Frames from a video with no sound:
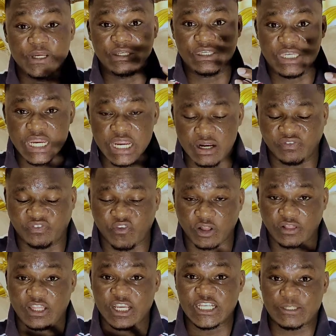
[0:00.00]
due
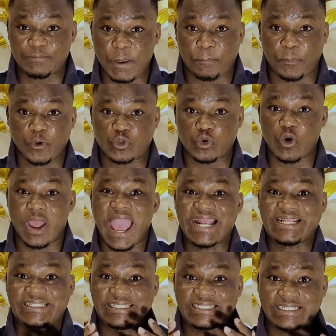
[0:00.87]
for these people to
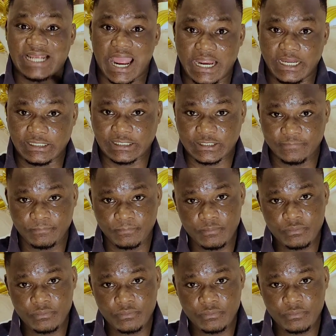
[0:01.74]
exercise